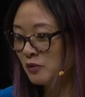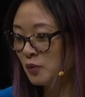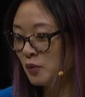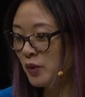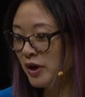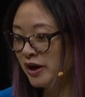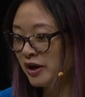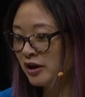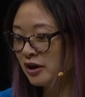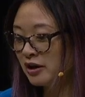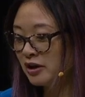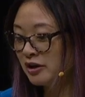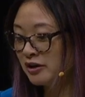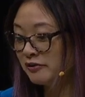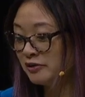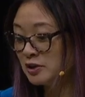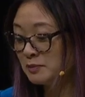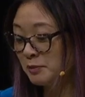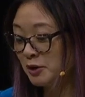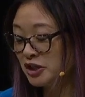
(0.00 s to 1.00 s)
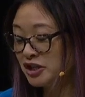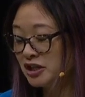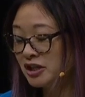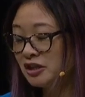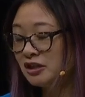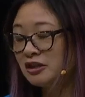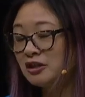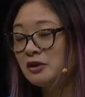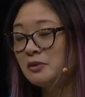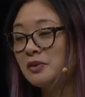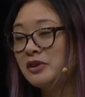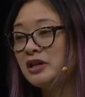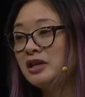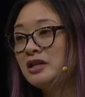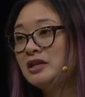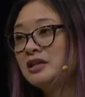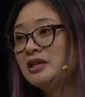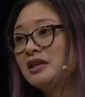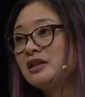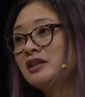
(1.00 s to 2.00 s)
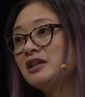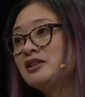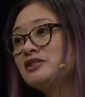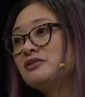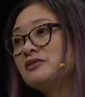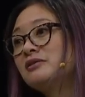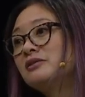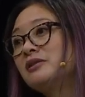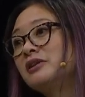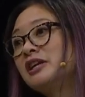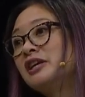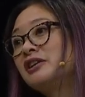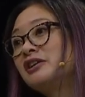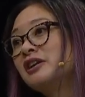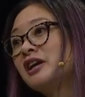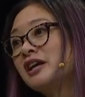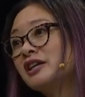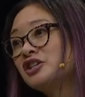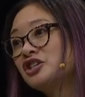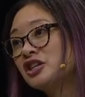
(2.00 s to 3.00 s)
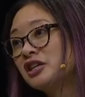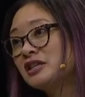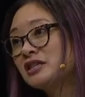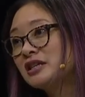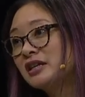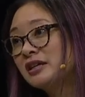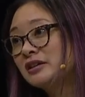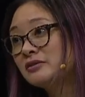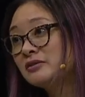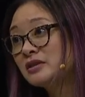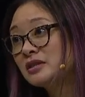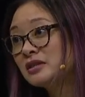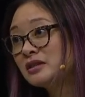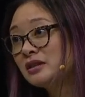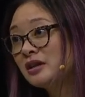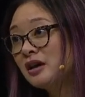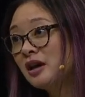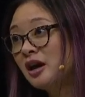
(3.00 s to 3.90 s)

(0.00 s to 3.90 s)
where, particularly with India, they do internet shutdowns.